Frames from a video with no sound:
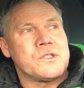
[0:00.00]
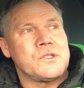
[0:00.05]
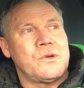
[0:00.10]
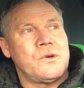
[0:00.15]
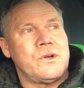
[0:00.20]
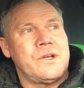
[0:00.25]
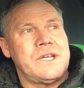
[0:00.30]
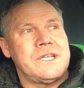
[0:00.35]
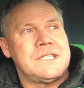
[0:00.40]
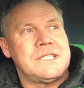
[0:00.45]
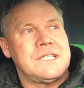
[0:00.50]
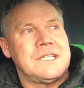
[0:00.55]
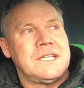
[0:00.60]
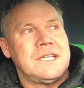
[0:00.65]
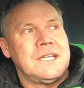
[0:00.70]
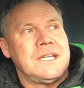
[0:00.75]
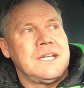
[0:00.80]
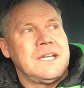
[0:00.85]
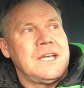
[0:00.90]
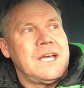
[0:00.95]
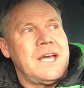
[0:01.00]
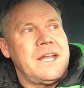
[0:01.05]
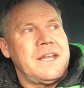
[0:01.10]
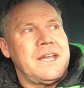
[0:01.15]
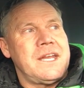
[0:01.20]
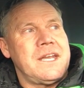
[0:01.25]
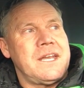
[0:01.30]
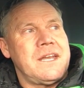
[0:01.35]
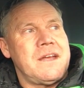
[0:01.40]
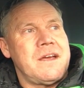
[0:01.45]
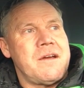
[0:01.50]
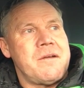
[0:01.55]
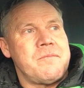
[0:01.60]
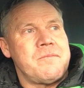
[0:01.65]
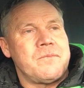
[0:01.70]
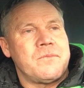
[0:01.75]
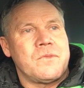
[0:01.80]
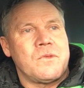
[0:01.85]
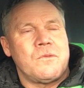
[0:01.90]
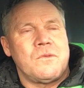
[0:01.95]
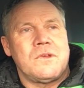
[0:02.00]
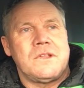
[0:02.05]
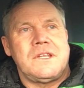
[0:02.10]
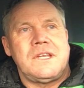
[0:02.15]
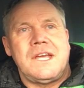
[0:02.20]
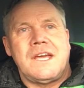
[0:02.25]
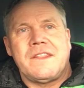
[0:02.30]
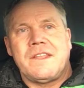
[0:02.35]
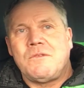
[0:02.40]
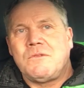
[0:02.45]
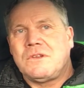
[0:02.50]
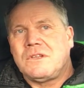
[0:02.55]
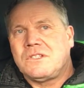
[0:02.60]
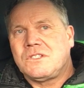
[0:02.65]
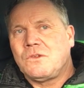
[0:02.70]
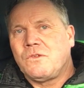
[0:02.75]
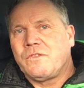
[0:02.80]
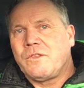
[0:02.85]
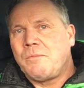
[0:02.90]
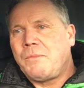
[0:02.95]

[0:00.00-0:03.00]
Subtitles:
sorted, and then then sort of the